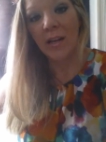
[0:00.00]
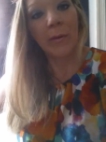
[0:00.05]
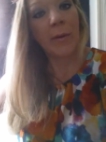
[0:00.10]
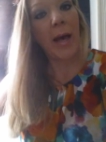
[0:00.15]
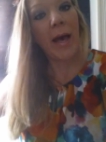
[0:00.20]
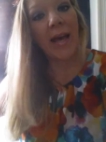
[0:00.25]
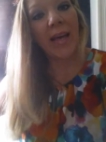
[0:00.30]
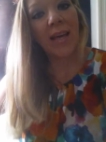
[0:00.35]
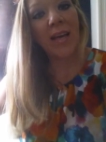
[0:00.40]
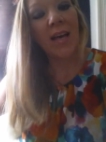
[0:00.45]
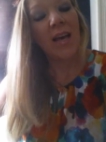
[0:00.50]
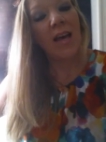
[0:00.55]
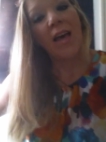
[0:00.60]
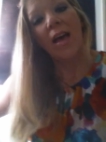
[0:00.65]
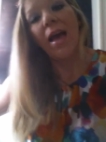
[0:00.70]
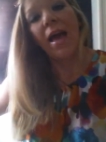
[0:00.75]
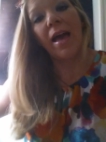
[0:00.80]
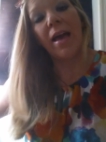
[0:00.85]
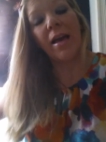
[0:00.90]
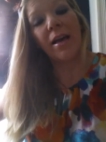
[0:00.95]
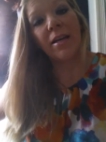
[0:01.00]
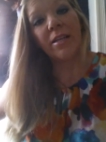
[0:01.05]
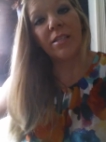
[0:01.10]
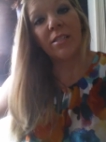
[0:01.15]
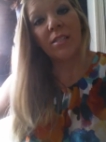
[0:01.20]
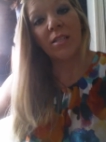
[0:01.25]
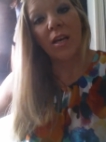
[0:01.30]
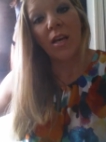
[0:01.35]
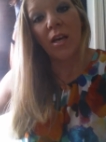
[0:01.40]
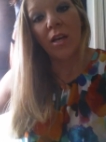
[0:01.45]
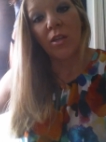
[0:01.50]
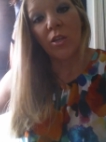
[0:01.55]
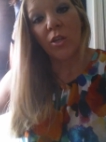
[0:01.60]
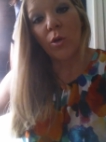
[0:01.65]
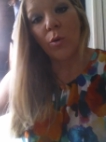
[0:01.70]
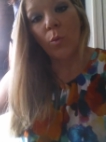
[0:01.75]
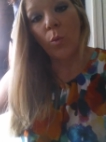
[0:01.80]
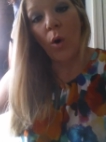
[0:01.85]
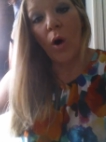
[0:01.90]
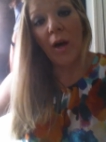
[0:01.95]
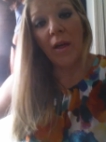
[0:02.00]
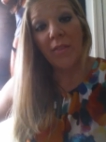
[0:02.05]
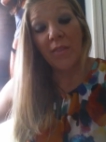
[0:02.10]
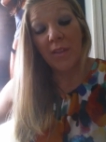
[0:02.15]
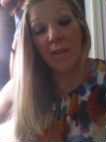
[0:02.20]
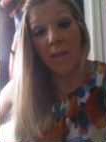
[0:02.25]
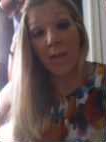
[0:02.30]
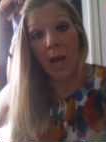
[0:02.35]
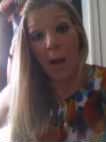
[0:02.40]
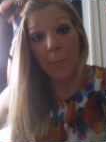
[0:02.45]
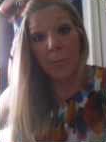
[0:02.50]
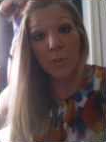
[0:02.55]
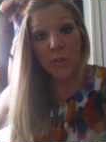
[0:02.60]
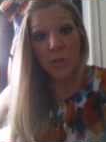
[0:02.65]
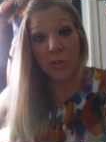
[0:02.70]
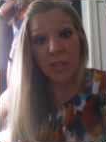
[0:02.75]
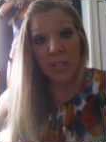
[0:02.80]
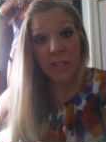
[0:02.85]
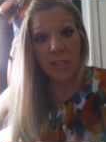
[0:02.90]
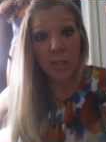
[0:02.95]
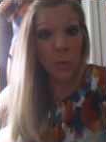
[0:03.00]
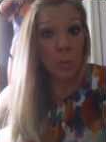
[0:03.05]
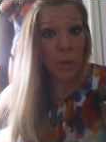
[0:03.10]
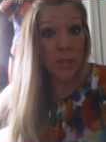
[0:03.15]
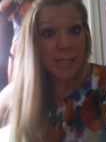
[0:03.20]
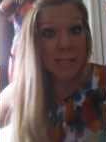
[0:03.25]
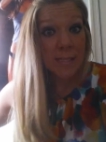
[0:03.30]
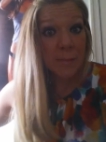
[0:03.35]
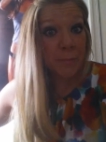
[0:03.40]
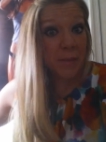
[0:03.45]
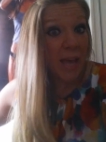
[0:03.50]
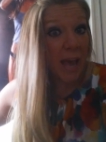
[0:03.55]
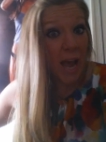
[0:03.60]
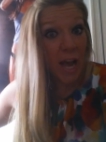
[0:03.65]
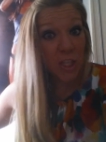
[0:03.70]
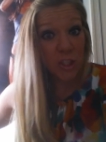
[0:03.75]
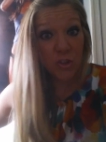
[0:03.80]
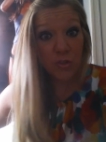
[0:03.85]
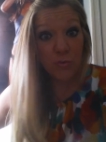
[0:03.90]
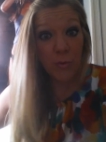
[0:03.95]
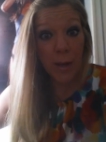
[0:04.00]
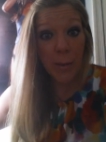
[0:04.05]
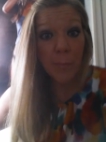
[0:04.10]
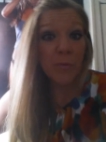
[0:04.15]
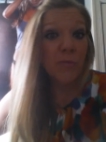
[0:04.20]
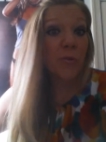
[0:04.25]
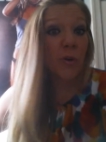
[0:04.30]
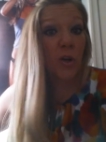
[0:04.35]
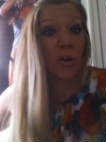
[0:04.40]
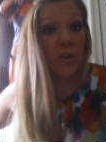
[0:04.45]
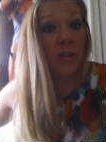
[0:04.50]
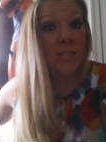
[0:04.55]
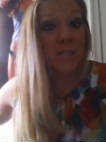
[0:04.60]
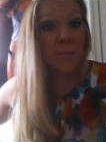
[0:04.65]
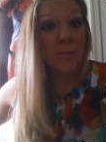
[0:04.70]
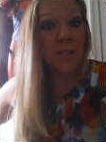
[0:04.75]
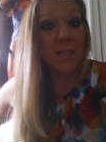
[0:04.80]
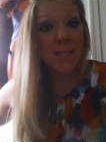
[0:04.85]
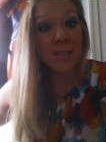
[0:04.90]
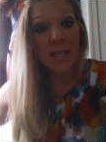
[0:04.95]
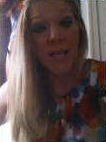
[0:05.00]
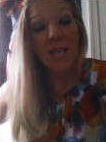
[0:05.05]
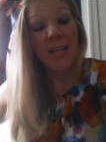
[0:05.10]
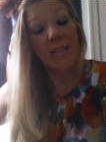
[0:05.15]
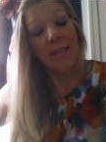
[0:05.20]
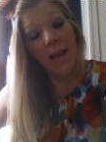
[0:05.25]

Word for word: okay, and you want the opportunity to win some cash right before Christmas?